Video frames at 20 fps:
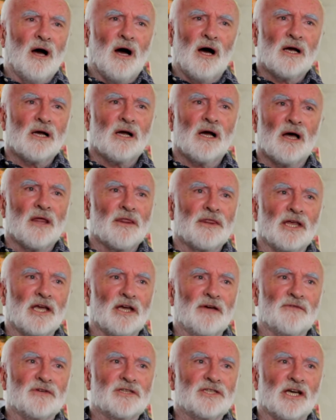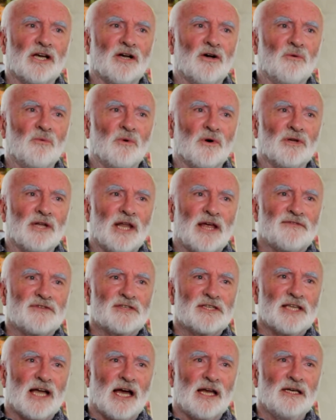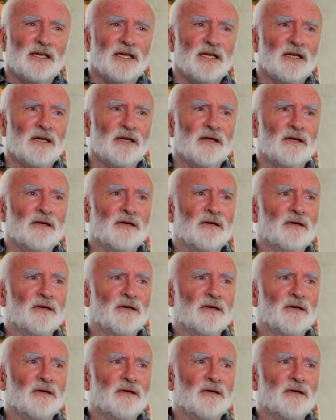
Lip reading: I can't think of a single one left standing.